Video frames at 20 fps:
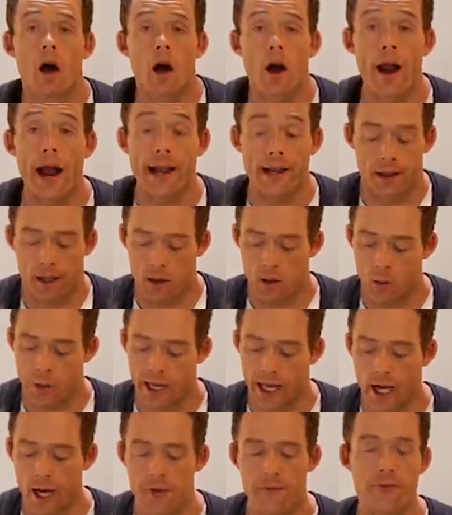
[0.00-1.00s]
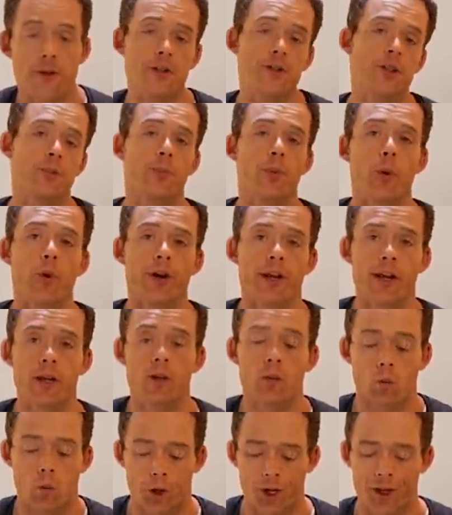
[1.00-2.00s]
All right, we got our first support
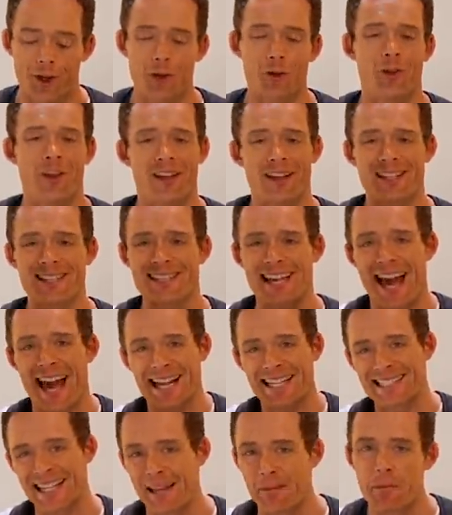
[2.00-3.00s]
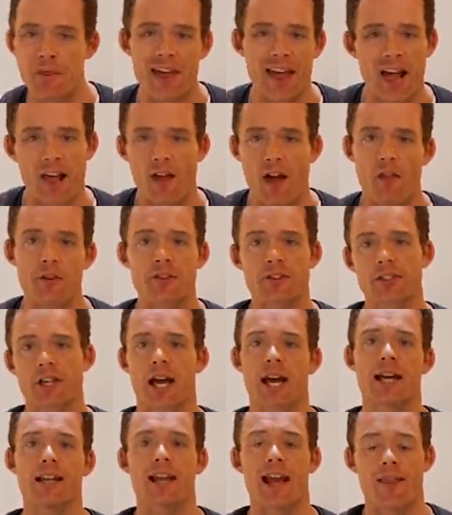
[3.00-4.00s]
in. We're going to do the exact same thing on the other
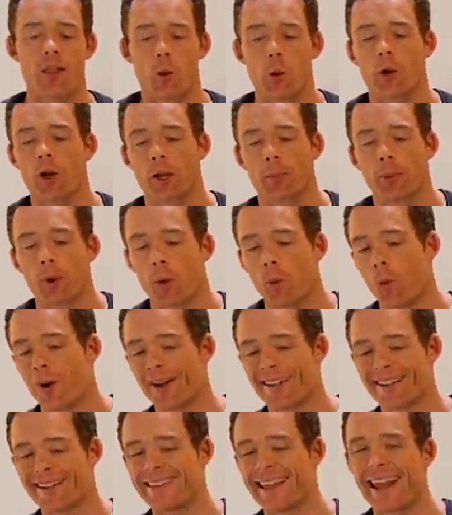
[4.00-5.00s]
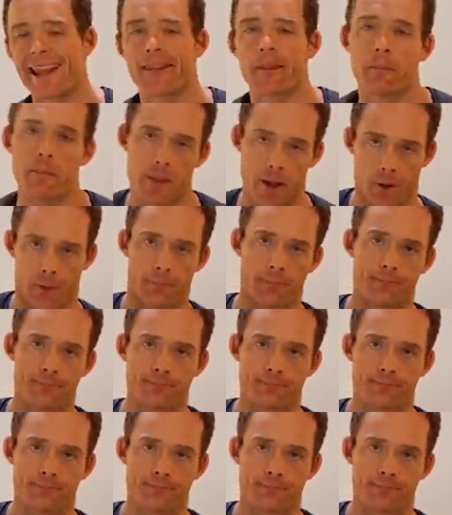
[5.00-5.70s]
side, and then we're going to put one dead in the middle.